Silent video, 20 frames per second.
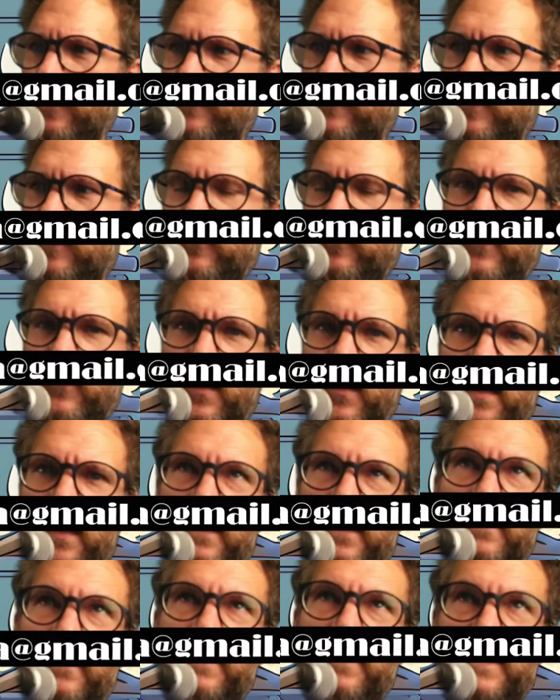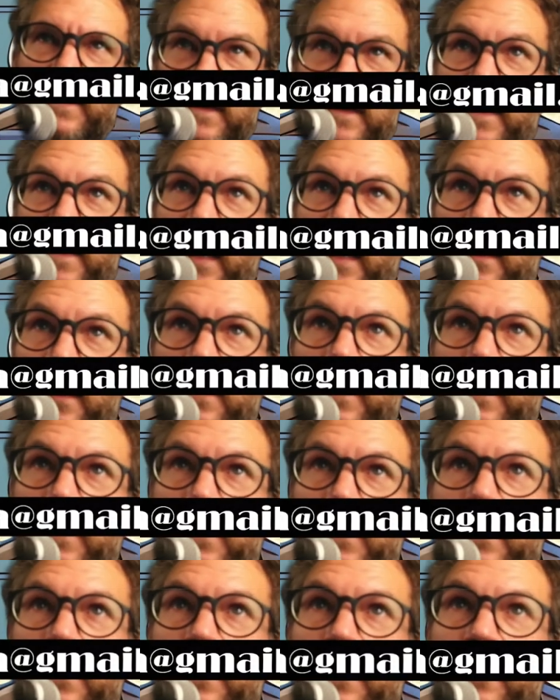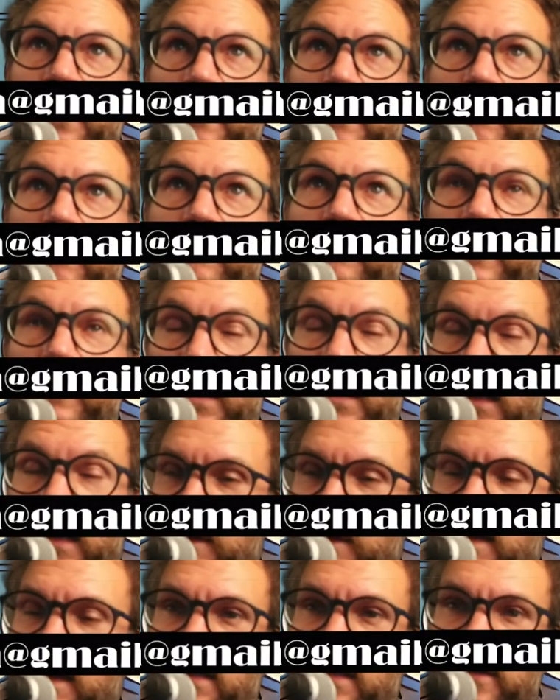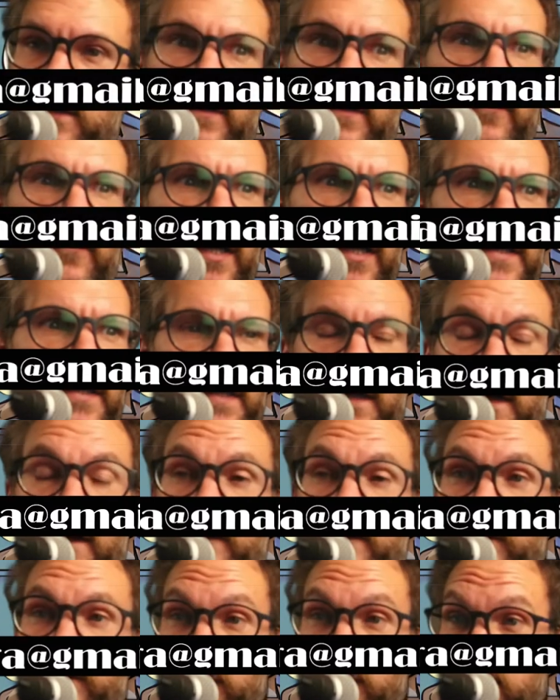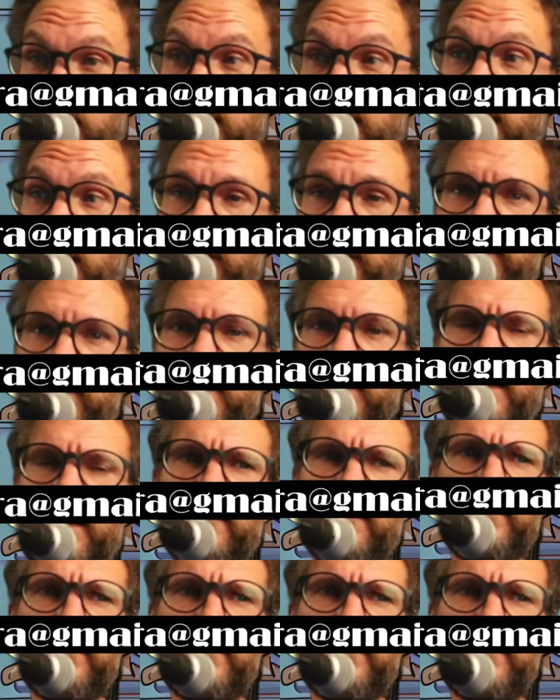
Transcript: you want to send clips that you want to watch of yourself, of